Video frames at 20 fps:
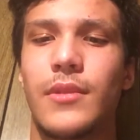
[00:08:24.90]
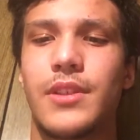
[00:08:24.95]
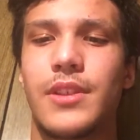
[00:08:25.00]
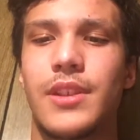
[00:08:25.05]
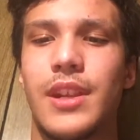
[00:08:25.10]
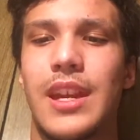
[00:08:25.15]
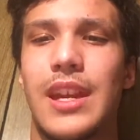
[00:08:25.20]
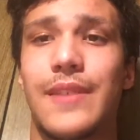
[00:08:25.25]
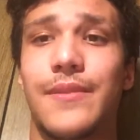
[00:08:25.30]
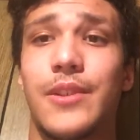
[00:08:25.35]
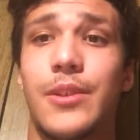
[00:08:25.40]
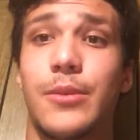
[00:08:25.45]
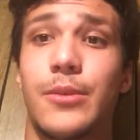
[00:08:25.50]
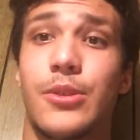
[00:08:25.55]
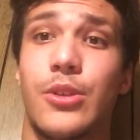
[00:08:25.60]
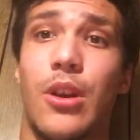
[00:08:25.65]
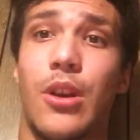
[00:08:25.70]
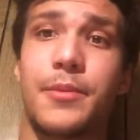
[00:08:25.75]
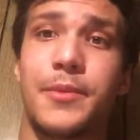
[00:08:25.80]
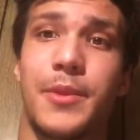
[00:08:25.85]
to give you
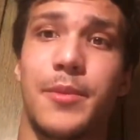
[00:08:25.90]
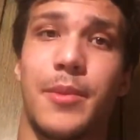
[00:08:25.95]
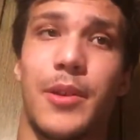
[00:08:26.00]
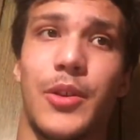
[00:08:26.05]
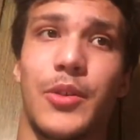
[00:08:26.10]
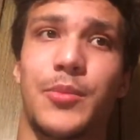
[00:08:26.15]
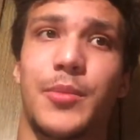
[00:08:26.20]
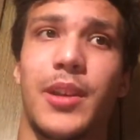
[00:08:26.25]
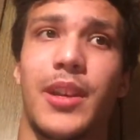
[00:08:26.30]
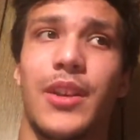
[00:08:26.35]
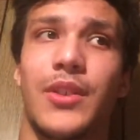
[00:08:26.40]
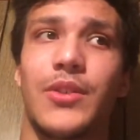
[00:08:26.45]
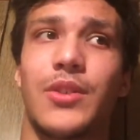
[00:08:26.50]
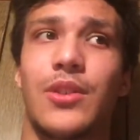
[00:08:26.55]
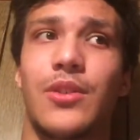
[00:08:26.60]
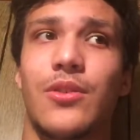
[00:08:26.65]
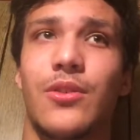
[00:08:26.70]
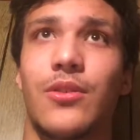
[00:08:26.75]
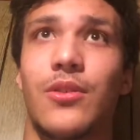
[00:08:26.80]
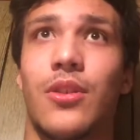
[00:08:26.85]
charm spells, because
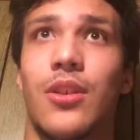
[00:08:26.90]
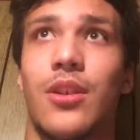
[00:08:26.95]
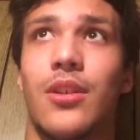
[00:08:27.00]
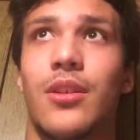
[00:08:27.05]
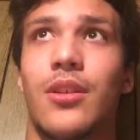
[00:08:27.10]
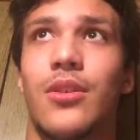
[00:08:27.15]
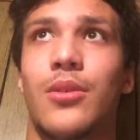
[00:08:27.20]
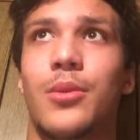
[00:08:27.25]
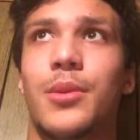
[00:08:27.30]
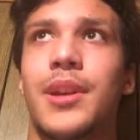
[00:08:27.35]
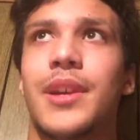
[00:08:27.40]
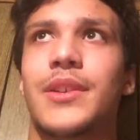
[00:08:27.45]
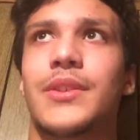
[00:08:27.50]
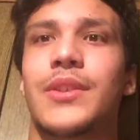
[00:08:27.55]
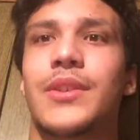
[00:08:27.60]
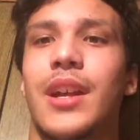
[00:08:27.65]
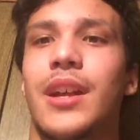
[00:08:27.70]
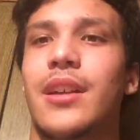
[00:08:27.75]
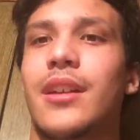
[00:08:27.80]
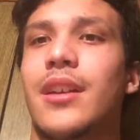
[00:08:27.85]
you're
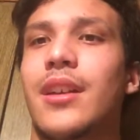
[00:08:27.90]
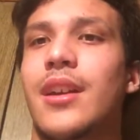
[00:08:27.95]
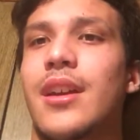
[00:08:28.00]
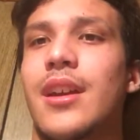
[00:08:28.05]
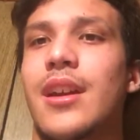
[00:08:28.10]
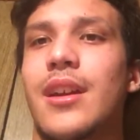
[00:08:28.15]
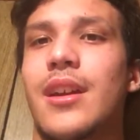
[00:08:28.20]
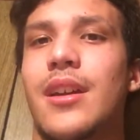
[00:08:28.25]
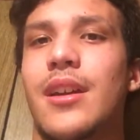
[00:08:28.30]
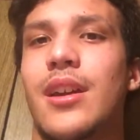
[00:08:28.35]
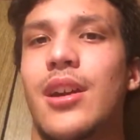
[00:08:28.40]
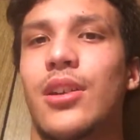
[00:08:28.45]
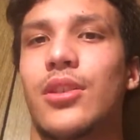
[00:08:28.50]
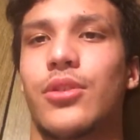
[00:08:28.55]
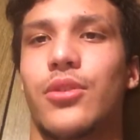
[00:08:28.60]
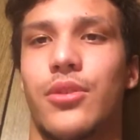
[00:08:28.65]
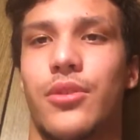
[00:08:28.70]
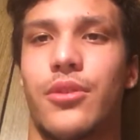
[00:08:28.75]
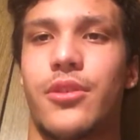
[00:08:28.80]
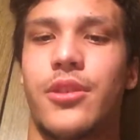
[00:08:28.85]
always like
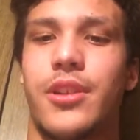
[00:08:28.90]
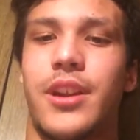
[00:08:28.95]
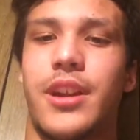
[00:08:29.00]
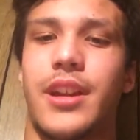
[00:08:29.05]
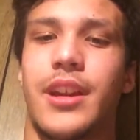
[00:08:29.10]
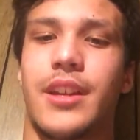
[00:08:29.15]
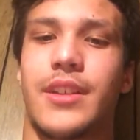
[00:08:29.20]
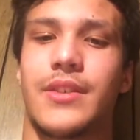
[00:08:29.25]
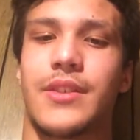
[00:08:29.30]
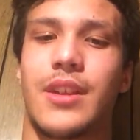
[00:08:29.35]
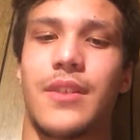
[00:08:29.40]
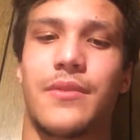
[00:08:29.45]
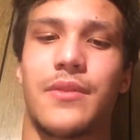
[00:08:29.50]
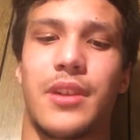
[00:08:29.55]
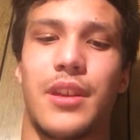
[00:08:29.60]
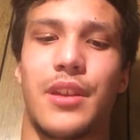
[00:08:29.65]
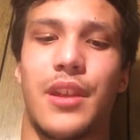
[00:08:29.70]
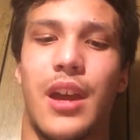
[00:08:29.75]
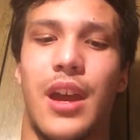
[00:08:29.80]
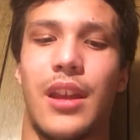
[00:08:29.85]
alluring and stuff
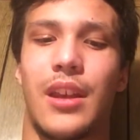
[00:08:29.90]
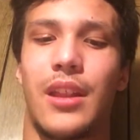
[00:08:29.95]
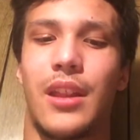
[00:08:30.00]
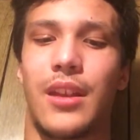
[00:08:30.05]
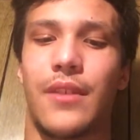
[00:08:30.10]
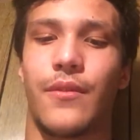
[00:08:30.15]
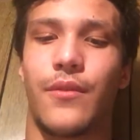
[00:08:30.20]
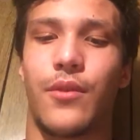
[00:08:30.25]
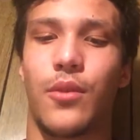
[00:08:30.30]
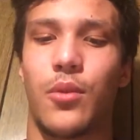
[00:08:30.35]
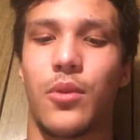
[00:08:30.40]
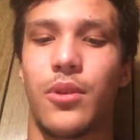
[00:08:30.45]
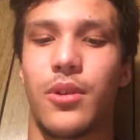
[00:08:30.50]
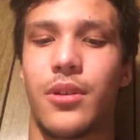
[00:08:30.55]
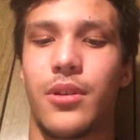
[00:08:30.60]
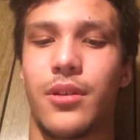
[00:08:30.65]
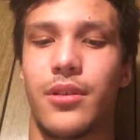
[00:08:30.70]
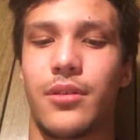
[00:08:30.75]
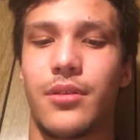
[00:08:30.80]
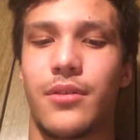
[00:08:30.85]
like that. And then
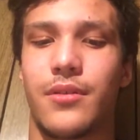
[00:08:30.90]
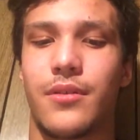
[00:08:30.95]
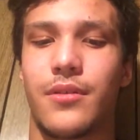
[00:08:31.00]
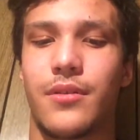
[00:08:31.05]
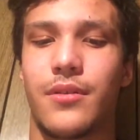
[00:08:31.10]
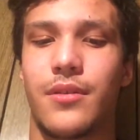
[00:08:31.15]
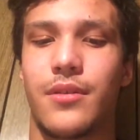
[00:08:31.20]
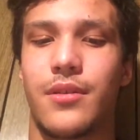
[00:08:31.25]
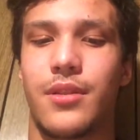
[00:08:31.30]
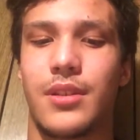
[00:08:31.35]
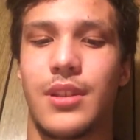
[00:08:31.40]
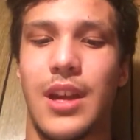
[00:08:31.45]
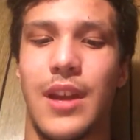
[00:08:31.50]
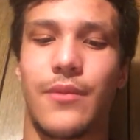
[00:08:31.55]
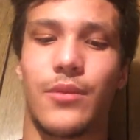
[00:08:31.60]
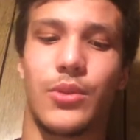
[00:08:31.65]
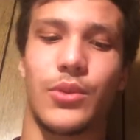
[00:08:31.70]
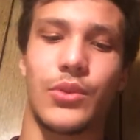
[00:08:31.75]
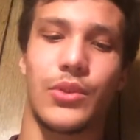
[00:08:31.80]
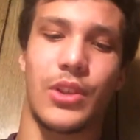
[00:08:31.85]
for the
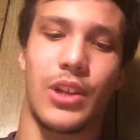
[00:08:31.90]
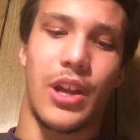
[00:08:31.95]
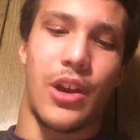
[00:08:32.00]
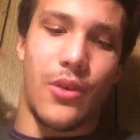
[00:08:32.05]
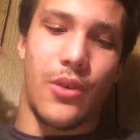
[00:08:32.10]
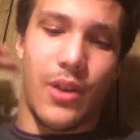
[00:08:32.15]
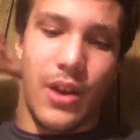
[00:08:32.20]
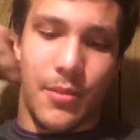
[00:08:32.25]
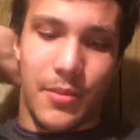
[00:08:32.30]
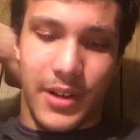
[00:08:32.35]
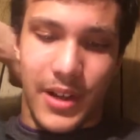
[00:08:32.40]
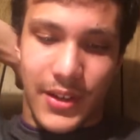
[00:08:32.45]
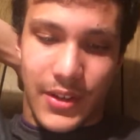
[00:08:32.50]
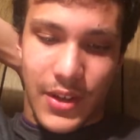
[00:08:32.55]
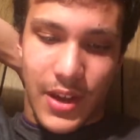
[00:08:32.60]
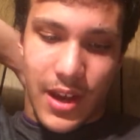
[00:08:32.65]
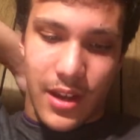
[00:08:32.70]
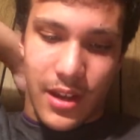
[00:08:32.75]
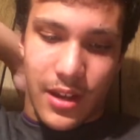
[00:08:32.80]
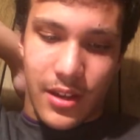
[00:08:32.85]
devils, you know, I'm going to
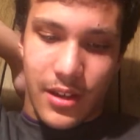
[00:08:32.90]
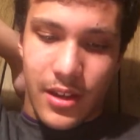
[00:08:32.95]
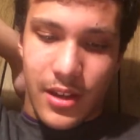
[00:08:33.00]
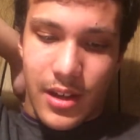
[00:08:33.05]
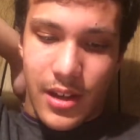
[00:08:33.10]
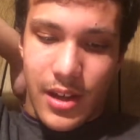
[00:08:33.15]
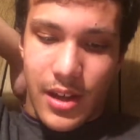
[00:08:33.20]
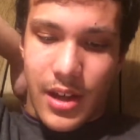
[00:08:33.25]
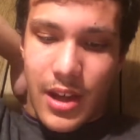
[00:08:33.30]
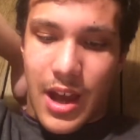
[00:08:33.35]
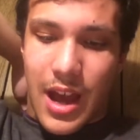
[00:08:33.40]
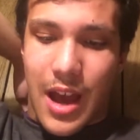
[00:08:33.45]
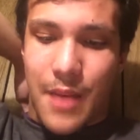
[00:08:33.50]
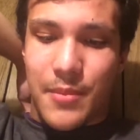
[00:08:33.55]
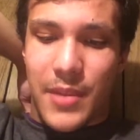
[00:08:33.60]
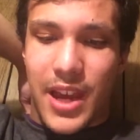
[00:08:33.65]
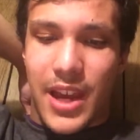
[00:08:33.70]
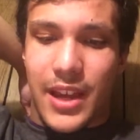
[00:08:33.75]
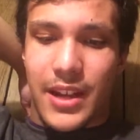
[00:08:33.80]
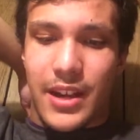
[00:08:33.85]
say I
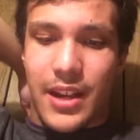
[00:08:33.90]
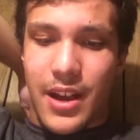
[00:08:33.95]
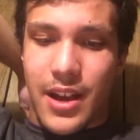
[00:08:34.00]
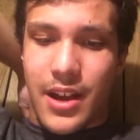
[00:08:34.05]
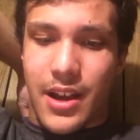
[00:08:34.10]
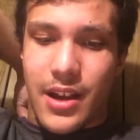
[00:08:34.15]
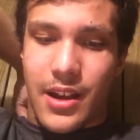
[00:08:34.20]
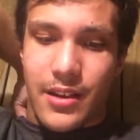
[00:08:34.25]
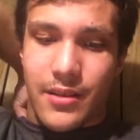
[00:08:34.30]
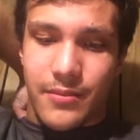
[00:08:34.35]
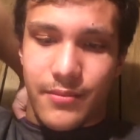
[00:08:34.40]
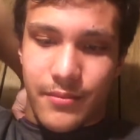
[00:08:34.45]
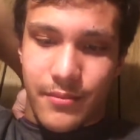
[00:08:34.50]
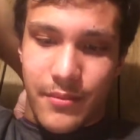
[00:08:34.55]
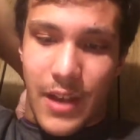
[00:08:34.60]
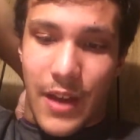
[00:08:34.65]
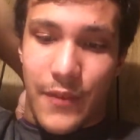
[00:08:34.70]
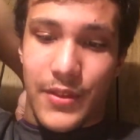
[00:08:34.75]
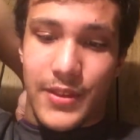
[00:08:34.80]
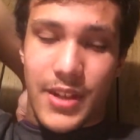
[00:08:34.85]
made
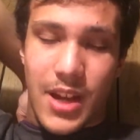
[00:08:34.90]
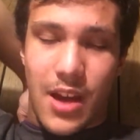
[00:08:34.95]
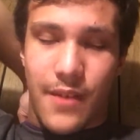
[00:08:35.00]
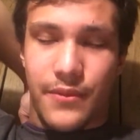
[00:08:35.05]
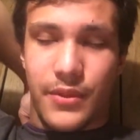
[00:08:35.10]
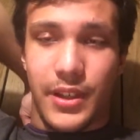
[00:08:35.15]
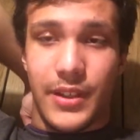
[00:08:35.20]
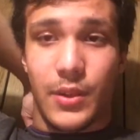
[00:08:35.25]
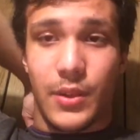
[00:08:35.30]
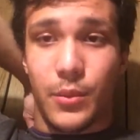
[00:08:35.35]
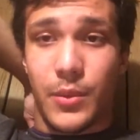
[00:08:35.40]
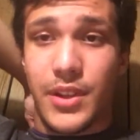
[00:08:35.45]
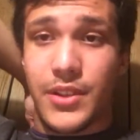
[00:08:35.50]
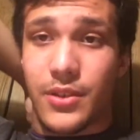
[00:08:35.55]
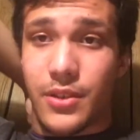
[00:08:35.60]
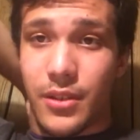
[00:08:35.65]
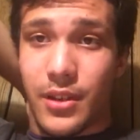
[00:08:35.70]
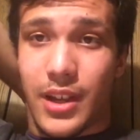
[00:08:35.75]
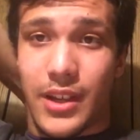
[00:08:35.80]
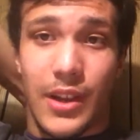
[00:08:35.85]
Mephistopheles a
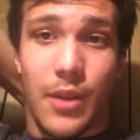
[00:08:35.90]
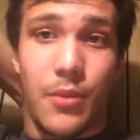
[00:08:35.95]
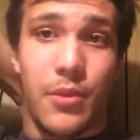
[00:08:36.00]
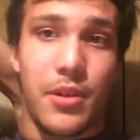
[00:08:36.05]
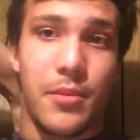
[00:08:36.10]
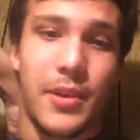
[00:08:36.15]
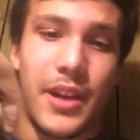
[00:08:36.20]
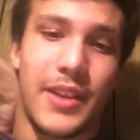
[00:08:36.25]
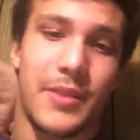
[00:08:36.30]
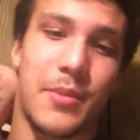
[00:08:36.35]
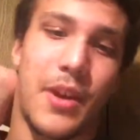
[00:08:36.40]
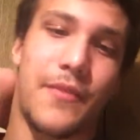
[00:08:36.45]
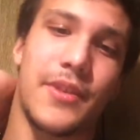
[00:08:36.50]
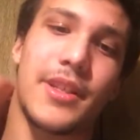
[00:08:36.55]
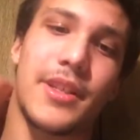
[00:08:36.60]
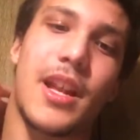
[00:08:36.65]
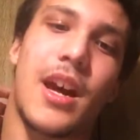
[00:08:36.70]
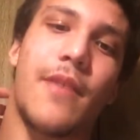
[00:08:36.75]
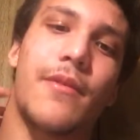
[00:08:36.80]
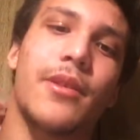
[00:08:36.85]
wizard because I want to play as
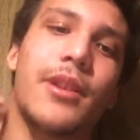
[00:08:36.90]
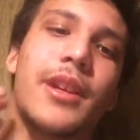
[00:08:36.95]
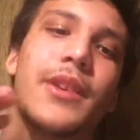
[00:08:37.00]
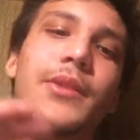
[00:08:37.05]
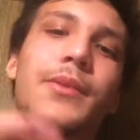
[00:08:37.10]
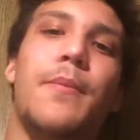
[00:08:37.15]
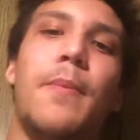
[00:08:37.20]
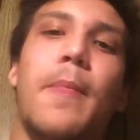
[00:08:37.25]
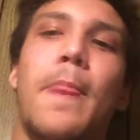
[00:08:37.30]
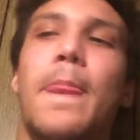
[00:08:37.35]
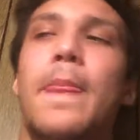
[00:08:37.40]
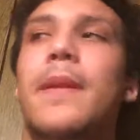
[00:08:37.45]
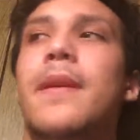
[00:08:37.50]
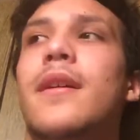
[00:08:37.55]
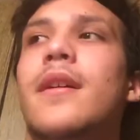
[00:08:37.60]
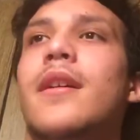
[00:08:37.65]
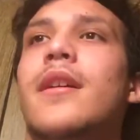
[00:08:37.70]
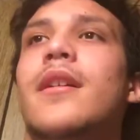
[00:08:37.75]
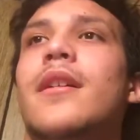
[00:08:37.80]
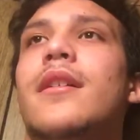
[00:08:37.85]
Mephistopheles.
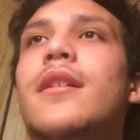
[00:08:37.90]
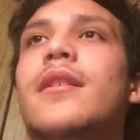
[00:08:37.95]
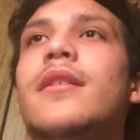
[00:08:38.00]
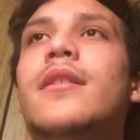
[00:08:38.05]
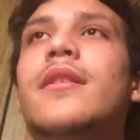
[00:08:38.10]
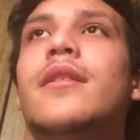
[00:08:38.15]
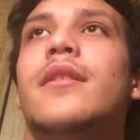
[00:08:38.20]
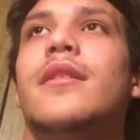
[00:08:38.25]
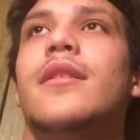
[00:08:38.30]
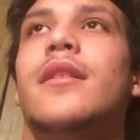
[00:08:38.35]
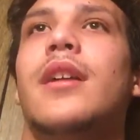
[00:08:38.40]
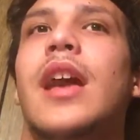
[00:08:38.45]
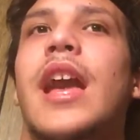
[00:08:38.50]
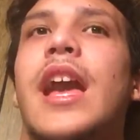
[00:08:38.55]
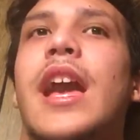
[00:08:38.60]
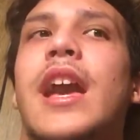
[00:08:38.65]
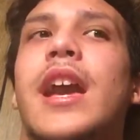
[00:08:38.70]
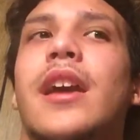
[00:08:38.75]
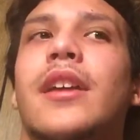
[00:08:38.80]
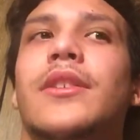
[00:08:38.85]

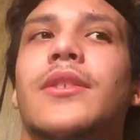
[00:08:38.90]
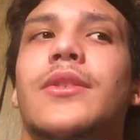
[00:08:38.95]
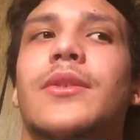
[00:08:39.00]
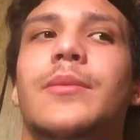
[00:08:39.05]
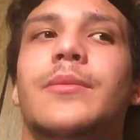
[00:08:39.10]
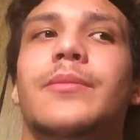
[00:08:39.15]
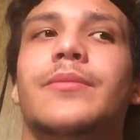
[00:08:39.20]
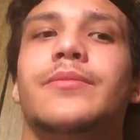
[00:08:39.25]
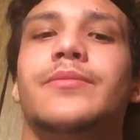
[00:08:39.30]
And